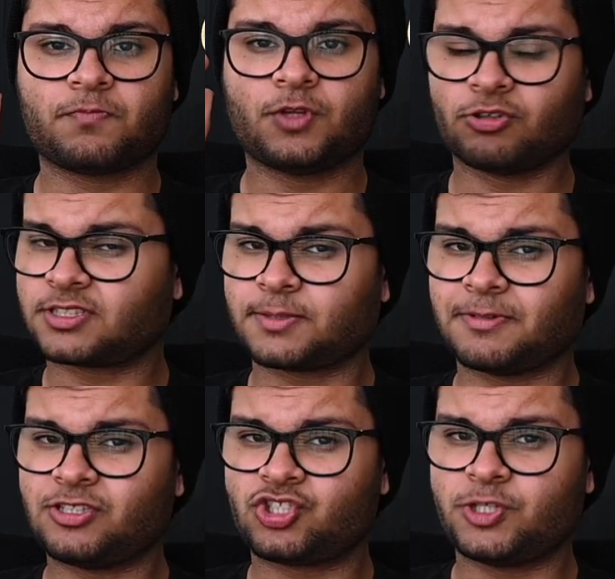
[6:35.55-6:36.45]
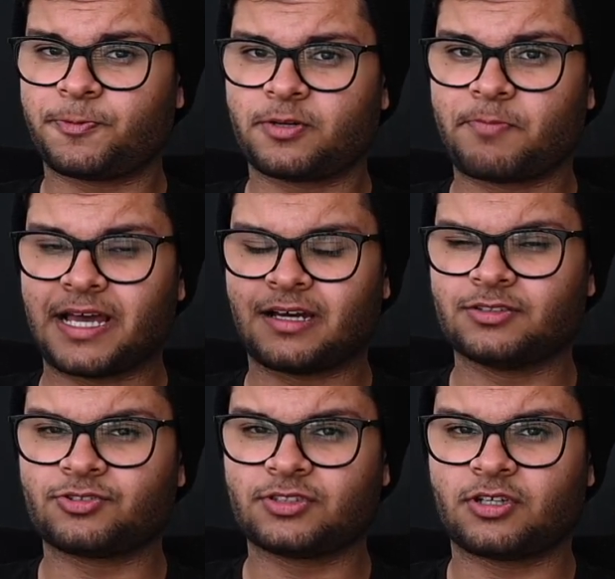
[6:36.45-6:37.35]
noticeably cheaper by
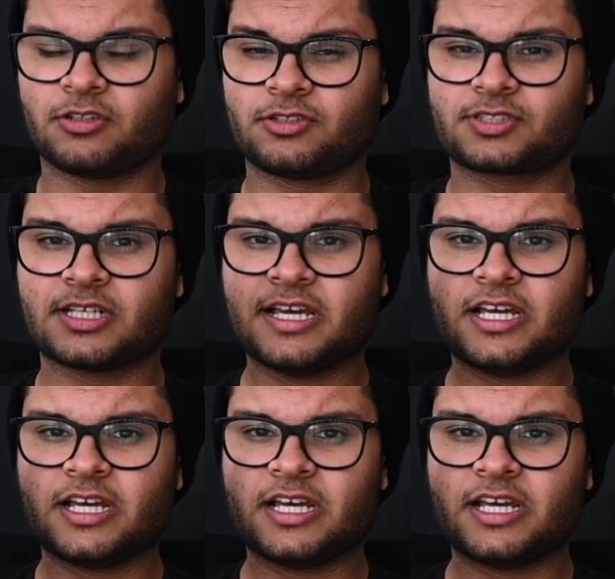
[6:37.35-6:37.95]
$100